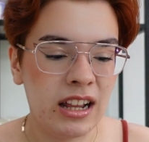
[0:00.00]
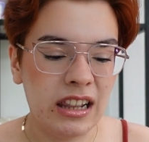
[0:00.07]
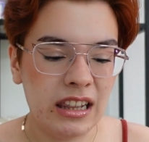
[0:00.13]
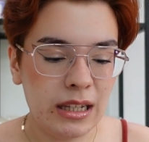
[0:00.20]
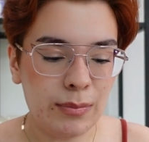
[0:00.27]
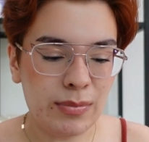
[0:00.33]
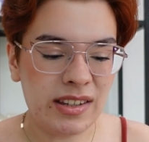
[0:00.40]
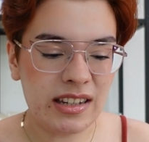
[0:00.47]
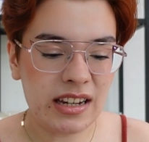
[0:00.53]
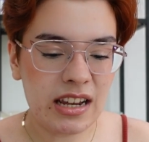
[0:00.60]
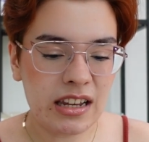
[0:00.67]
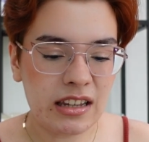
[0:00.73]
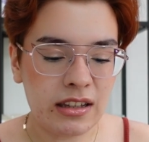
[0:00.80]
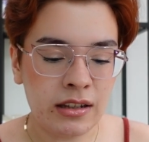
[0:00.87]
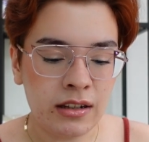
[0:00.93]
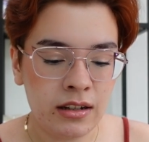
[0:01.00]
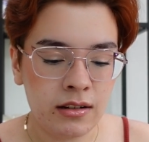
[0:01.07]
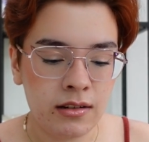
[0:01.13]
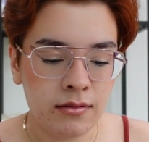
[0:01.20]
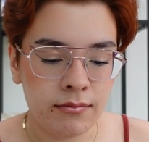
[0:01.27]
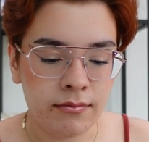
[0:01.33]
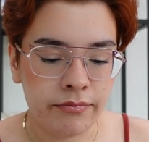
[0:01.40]
lipstick,
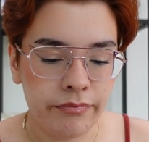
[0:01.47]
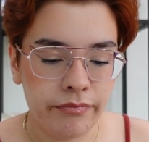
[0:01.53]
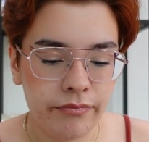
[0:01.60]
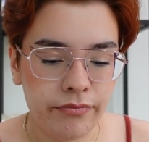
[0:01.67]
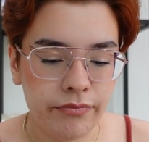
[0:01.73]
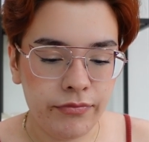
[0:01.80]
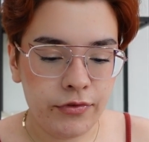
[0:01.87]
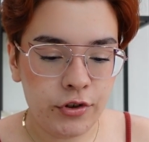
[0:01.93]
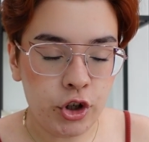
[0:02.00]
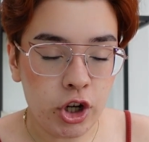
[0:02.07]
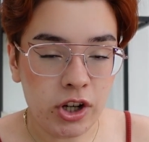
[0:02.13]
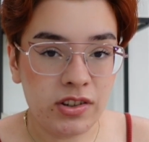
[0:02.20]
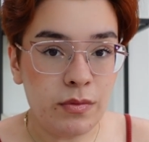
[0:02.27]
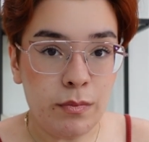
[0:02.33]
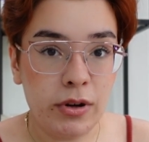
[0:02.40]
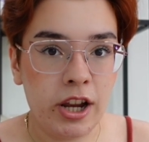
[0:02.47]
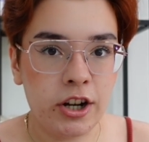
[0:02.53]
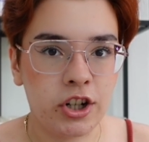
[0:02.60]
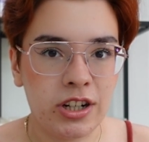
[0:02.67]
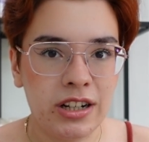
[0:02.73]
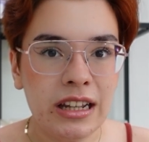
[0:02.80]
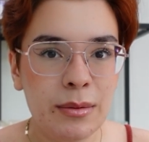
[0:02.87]
just
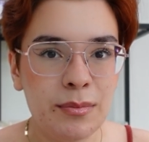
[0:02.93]
blush and